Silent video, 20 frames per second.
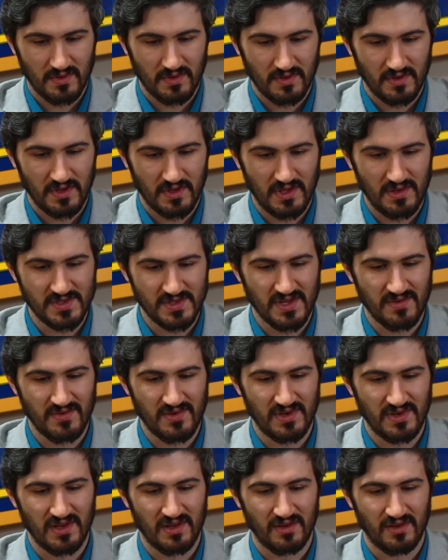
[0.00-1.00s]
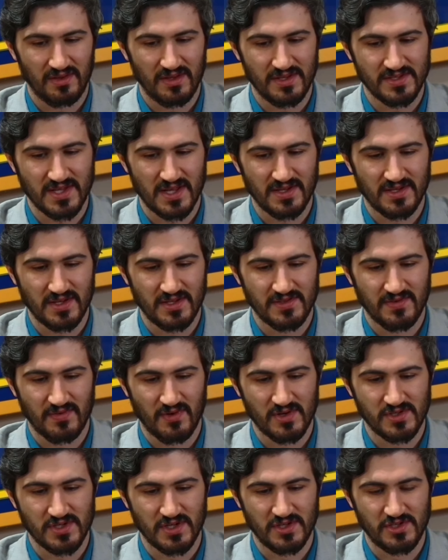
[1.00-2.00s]
he was given the sentence
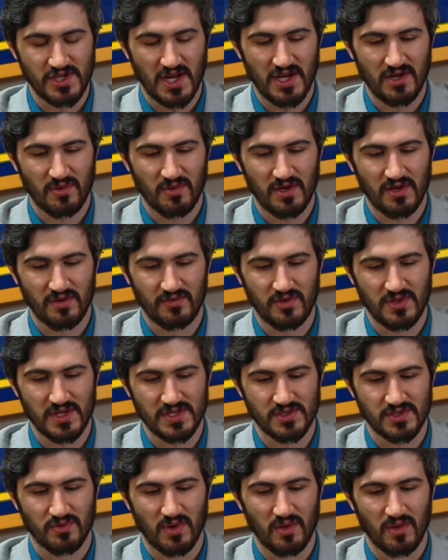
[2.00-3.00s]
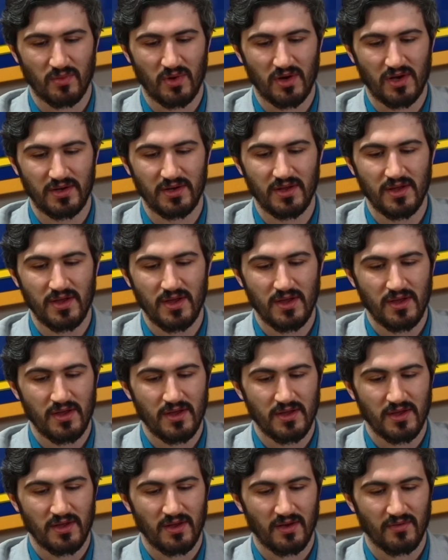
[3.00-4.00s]
first in January of 2021.
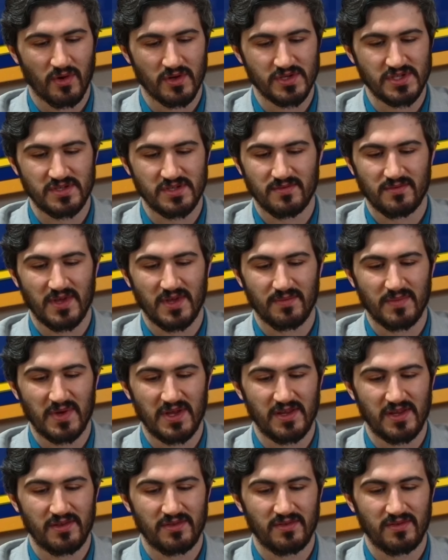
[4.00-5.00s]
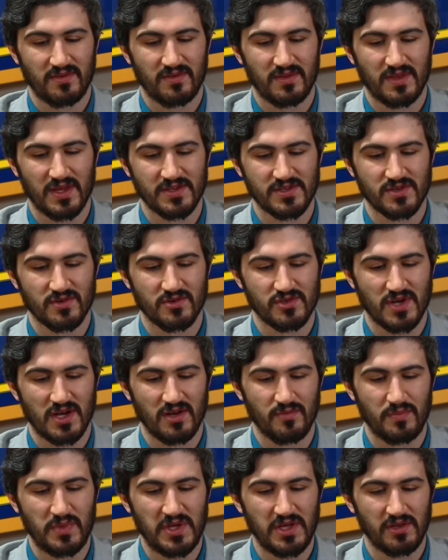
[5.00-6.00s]
Of course, he's, like many things, going to try to
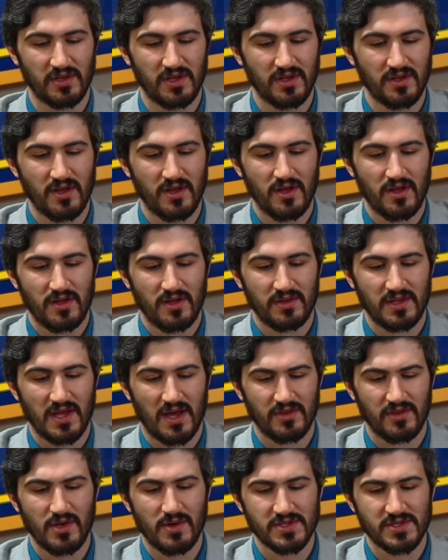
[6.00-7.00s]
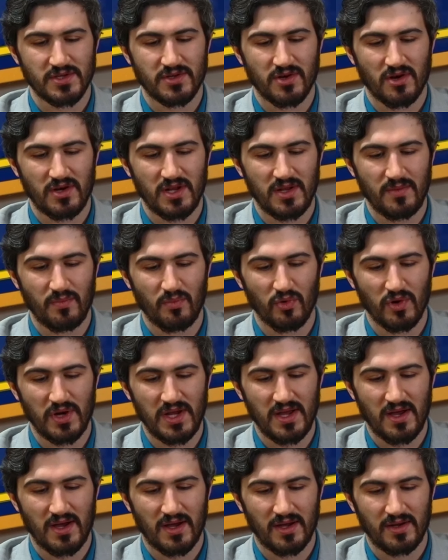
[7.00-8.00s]
appeal it. Now, the U.S. Attorney
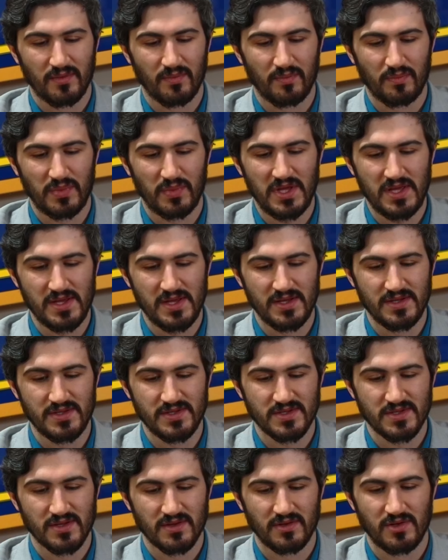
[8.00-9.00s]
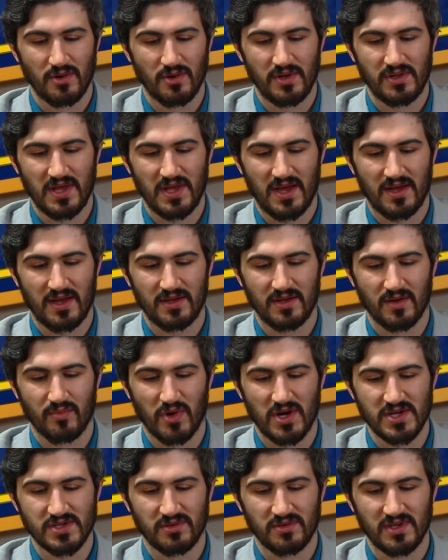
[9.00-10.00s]
Brion Pease noted that in a
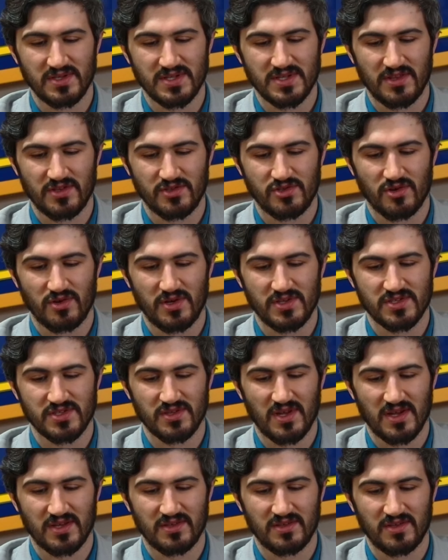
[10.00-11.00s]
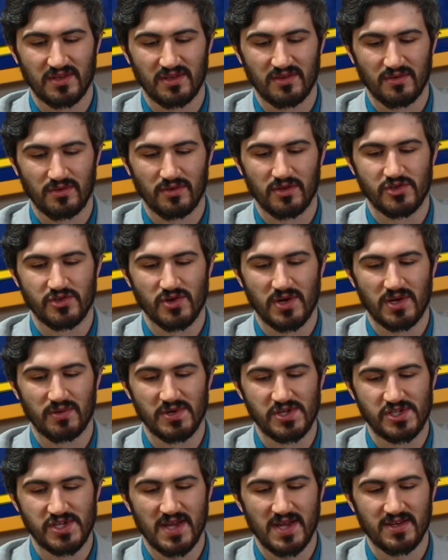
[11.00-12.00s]
press release that the jury
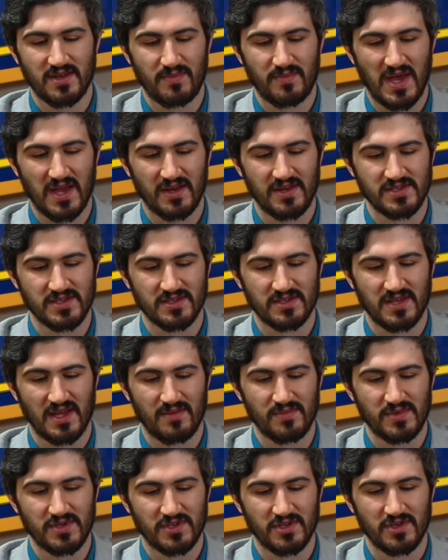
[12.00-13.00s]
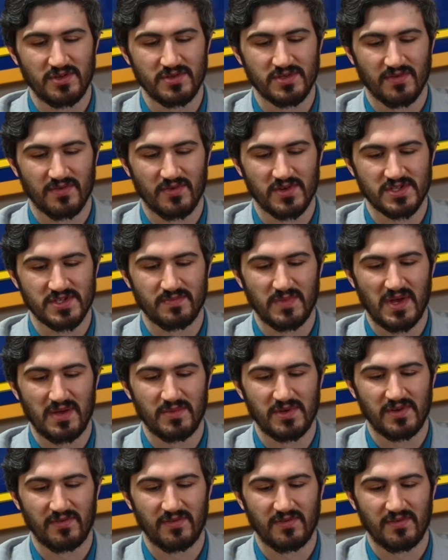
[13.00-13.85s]
rejected Mackey's attempt to use the First Amendment